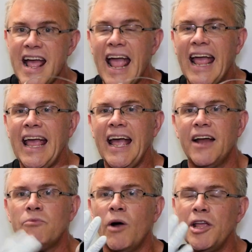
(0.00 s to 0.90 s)

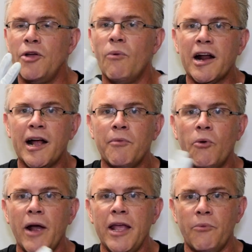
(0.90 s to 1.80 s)
And what you want to come
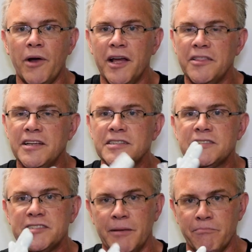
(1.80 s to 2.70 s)
away with is
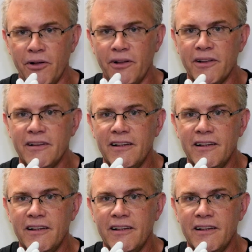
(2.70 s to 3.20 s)
simple.